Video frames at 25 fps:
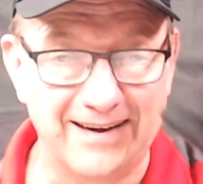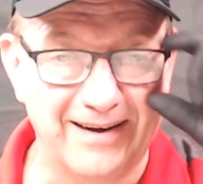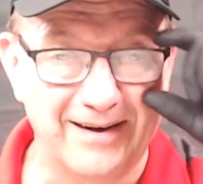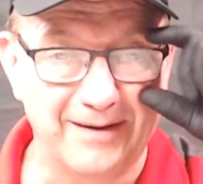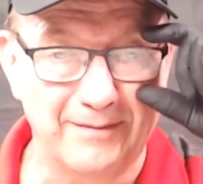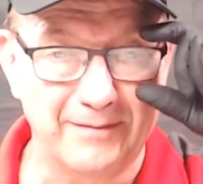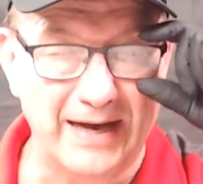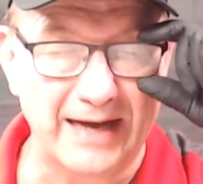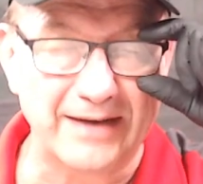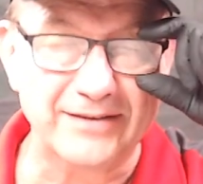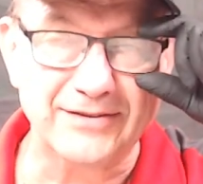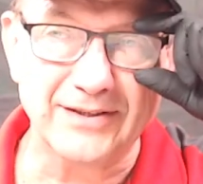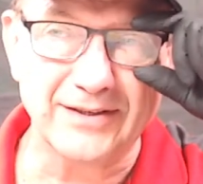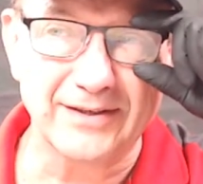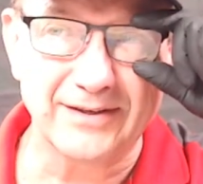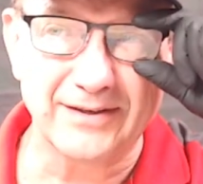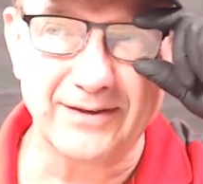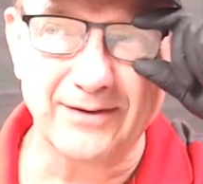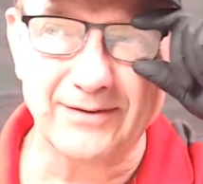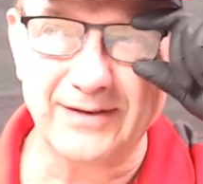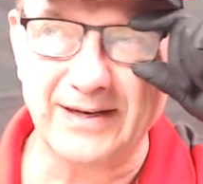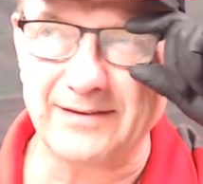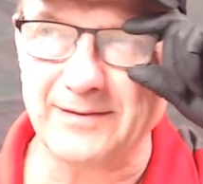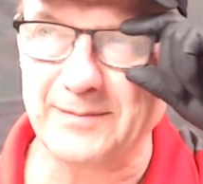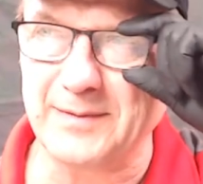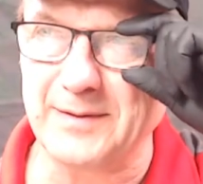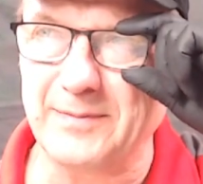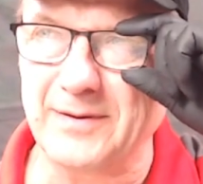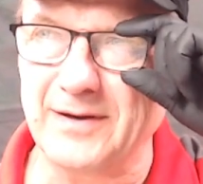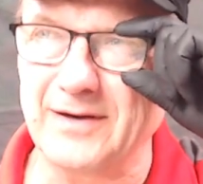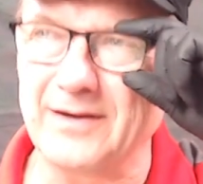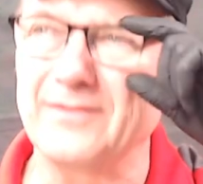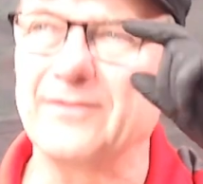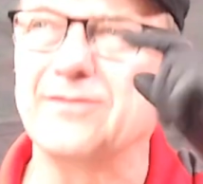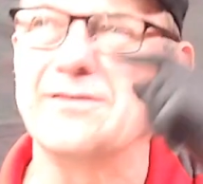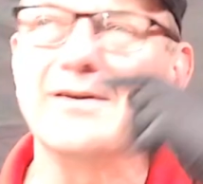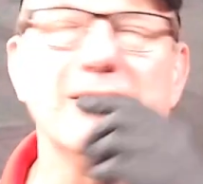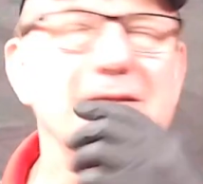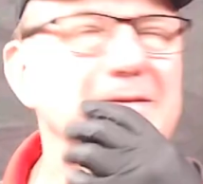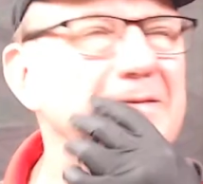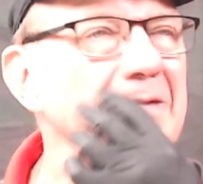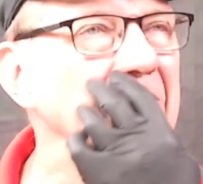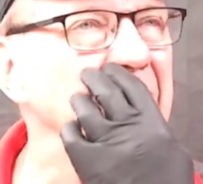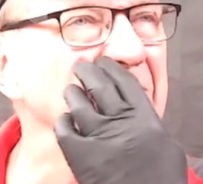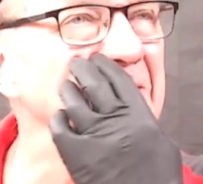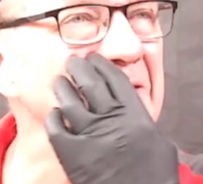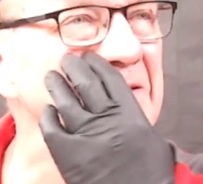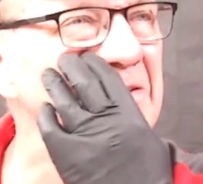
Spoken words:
Actually, you don't have to be part of the event. I think you can